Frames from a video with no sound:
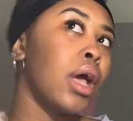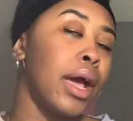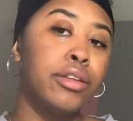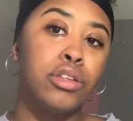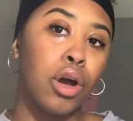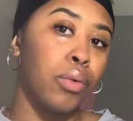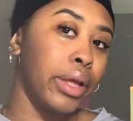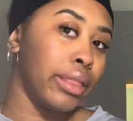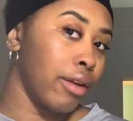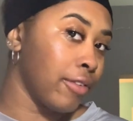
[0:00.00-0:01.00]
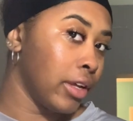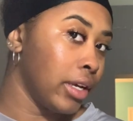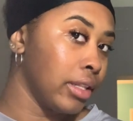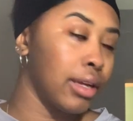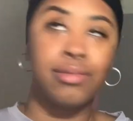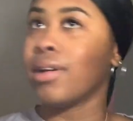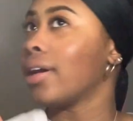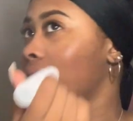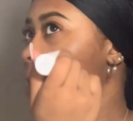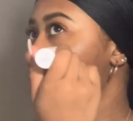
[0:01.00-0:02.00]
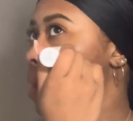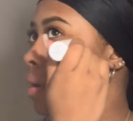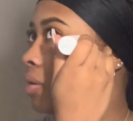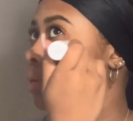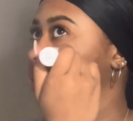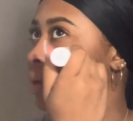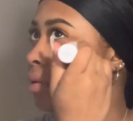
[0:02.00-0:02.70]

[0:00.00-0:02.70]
I don't like that feeling. That's why I don't